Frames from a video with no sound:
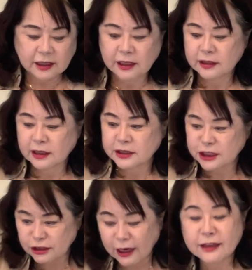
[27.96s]
and
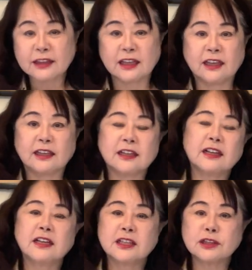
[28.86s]
slanting.
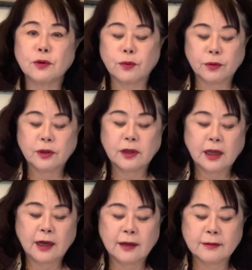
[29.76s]
So
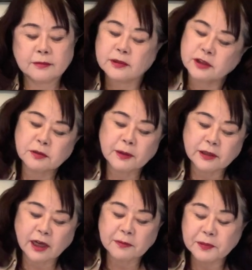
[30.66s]
a little
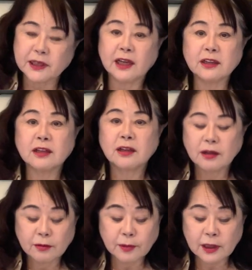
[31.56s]
bit complicated,
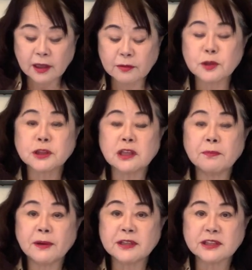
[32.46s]
but
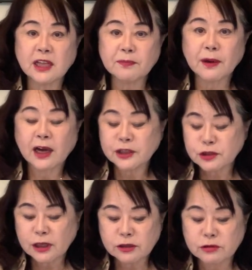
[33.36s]
step by step I
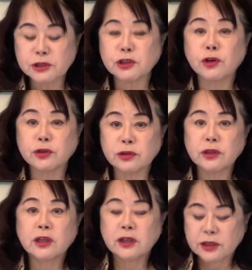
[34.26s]
try to show you.
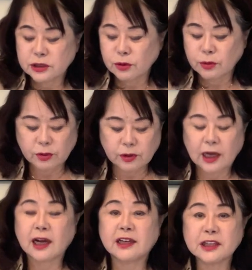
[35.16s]
So
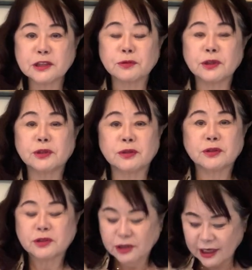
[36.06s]
let's we do
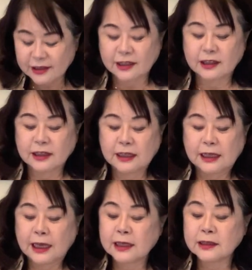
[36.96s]
it together.
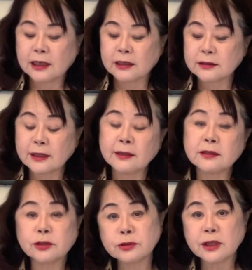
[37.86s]
And
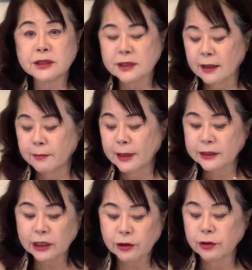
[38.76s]
then today's
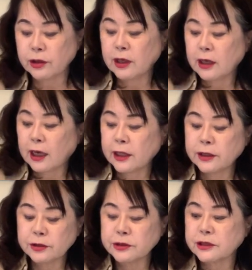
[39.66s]
material I
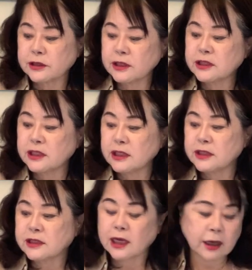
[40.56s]
use, this
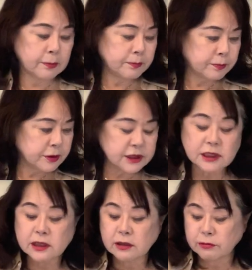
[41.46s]
is a
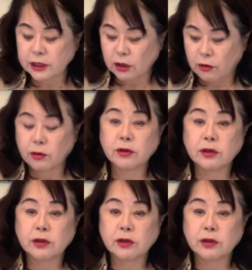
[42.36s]
pussy willow